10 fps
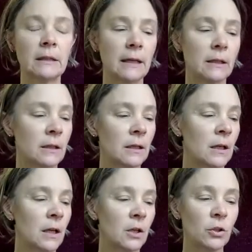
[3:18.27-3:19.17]
Like
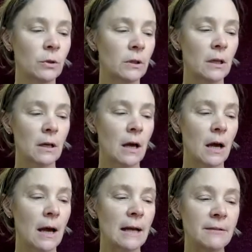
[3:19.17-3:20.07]
you,
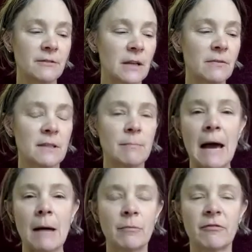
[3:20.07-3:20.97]
I've done this
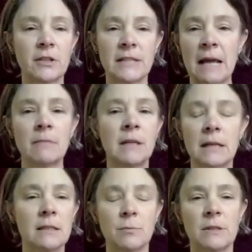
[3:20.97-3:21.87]
map for 10
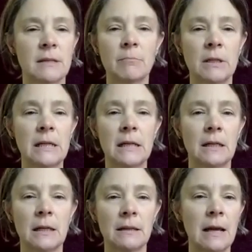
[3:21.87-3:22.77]
minutes with
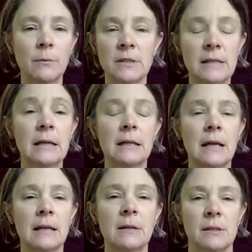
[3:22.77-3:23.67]
somebody, and that was it.
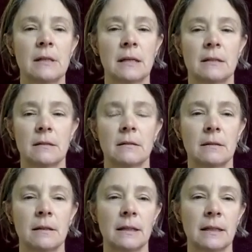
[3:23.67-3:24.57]
And
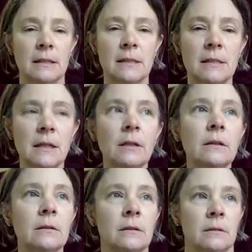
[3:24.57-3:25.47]
it's
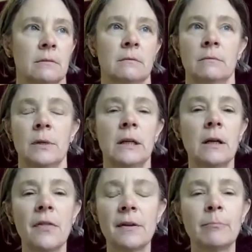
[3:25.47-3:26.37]
still, we
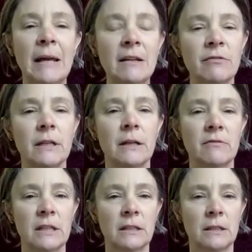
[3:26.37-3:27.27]
got the benefit of
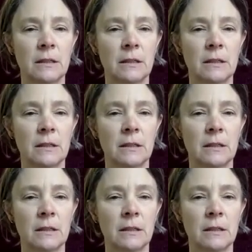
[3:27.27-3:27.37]
it.